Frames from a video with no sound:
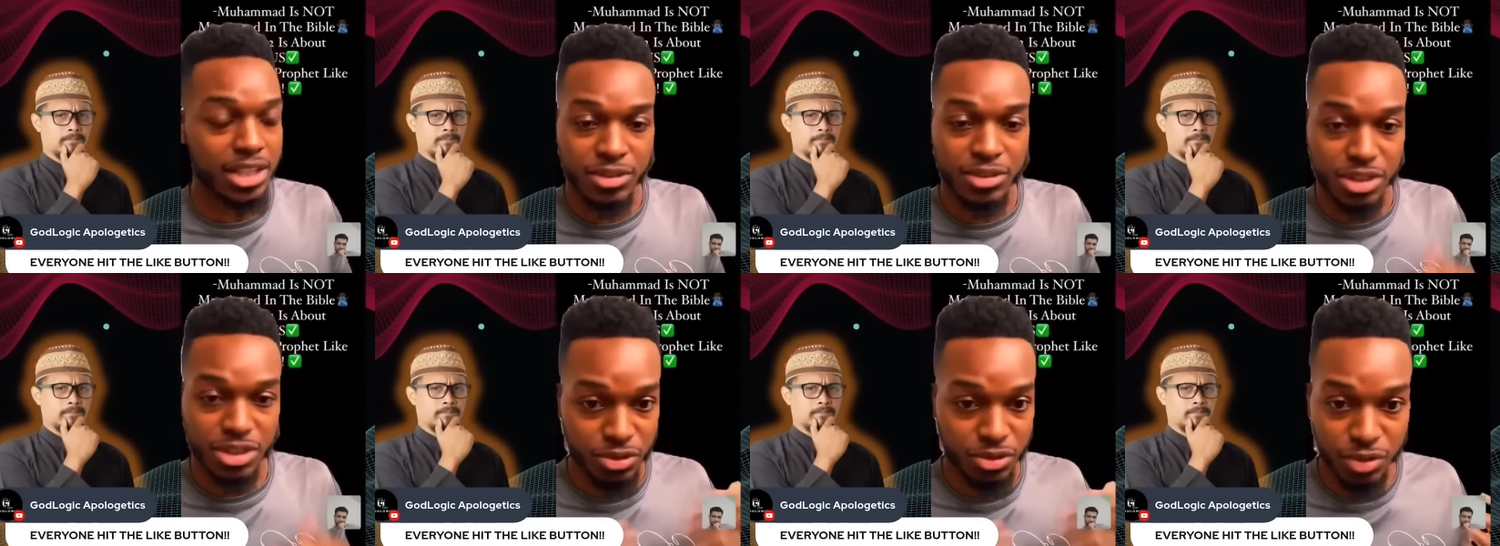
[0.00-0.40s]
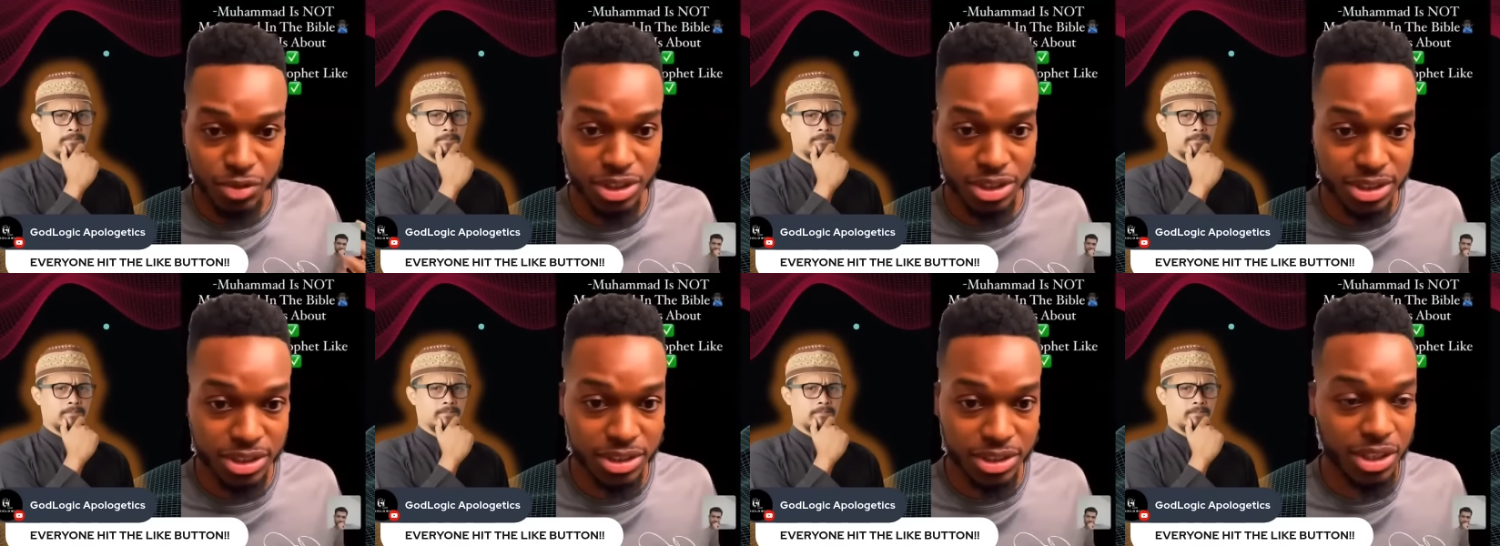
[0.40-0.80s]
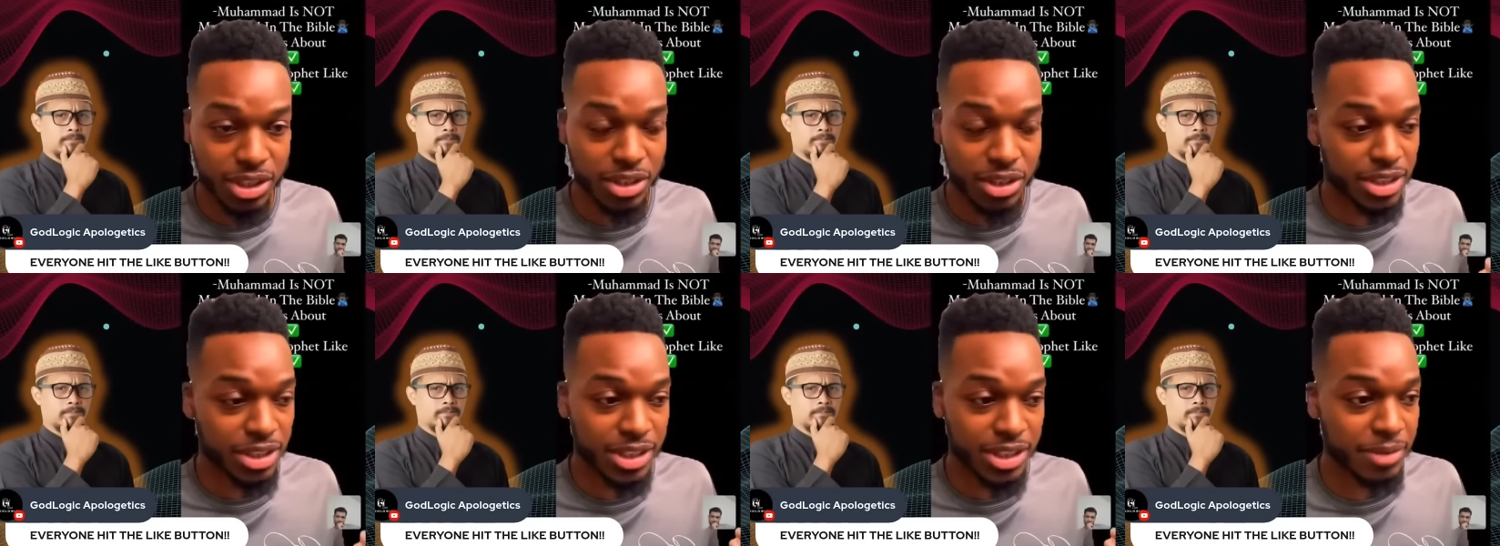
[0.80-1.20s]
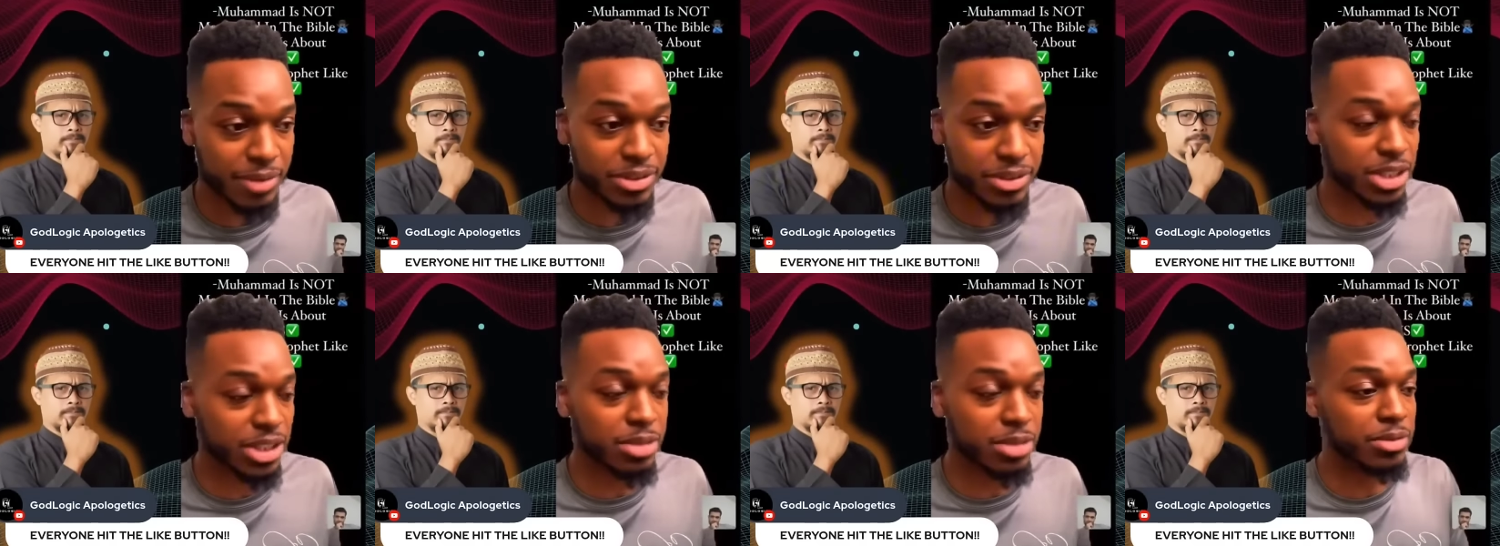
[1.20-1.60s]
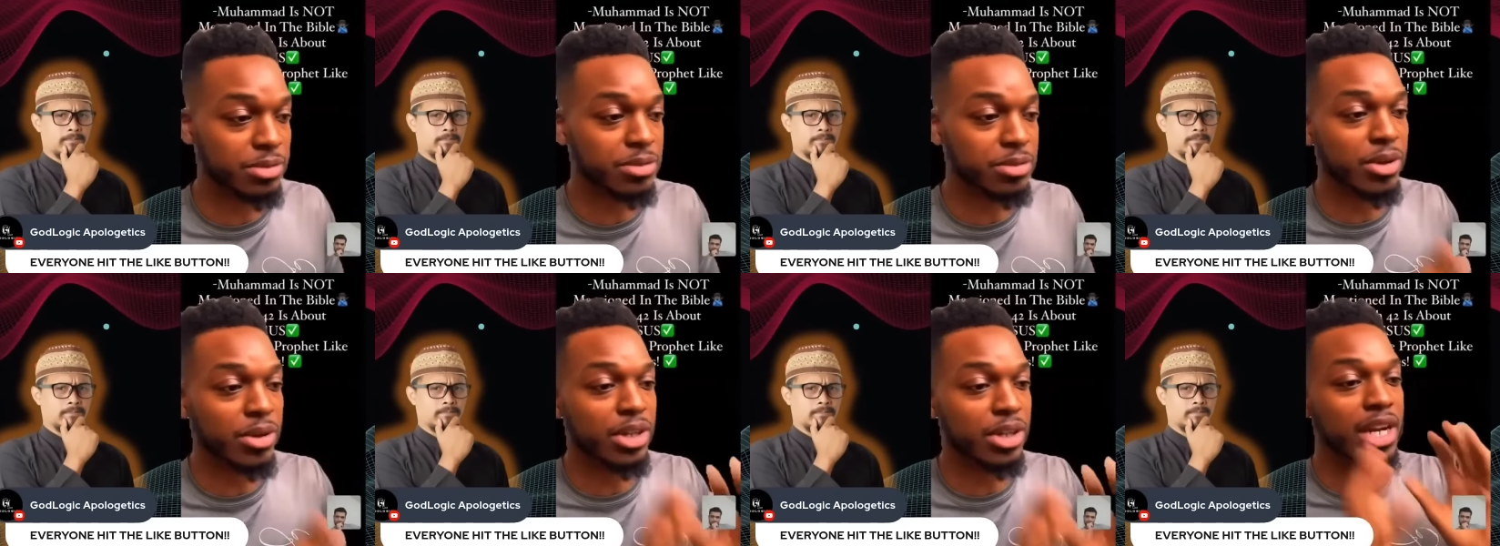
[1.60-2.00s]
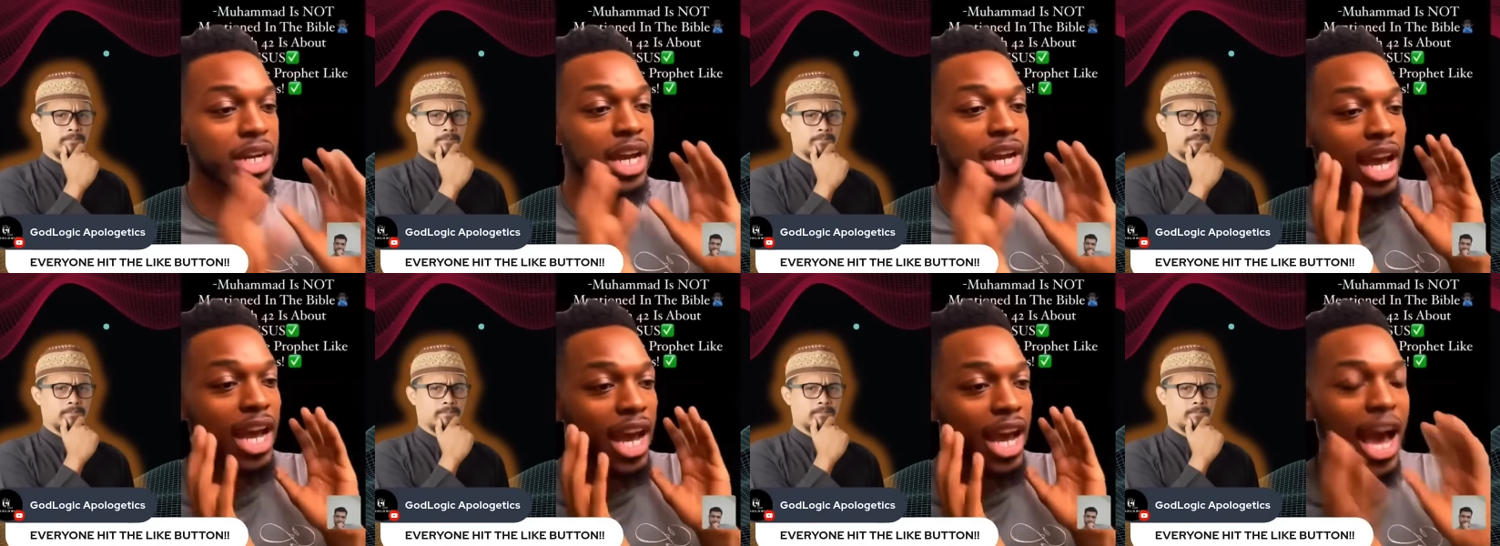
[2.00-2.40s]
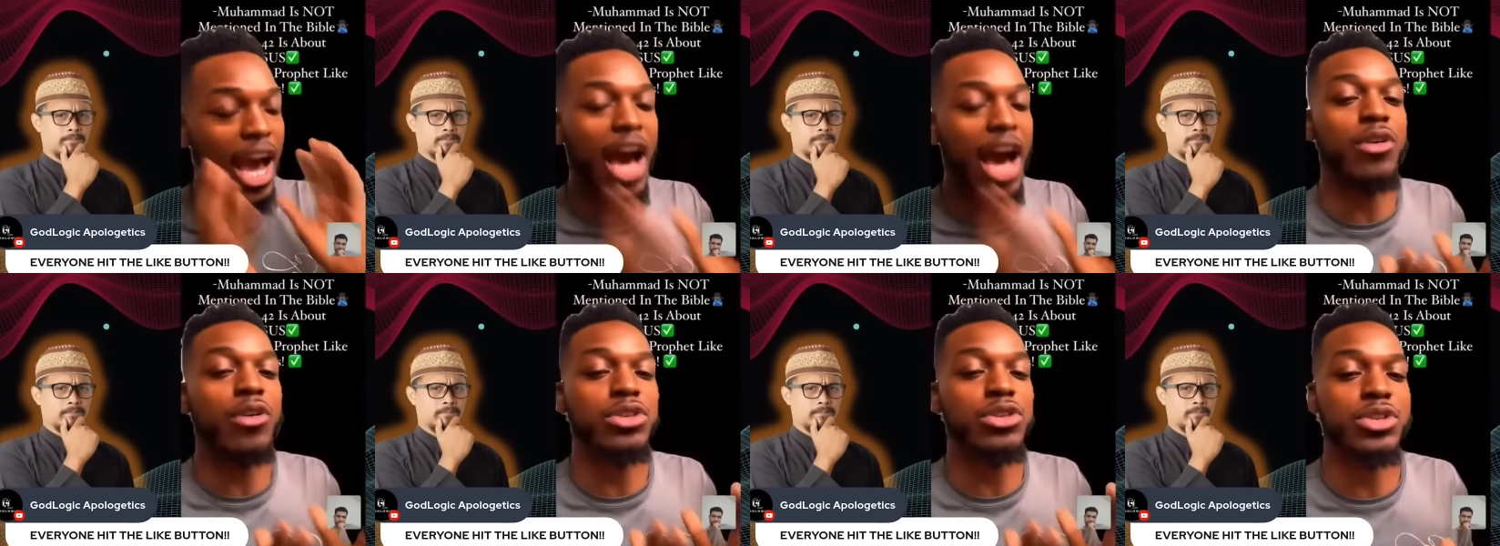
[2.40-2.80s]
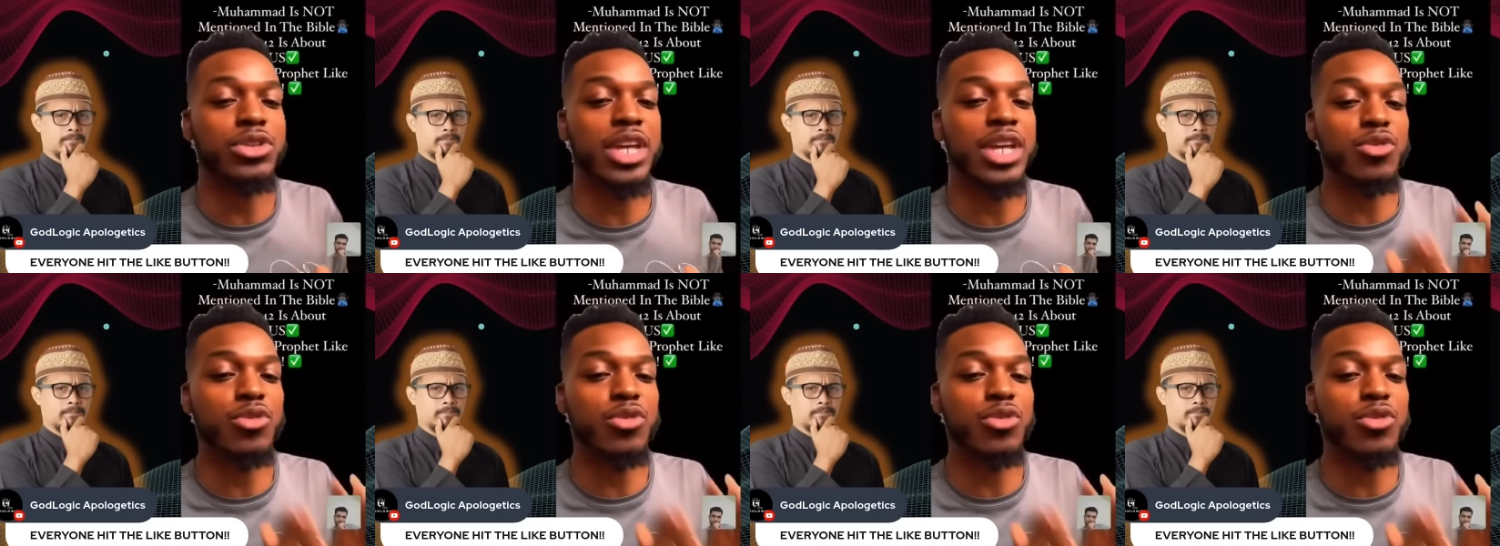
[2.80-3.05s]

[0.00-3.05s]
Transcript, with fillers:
Speaker 1: This first, you know, they never seen him before. How do they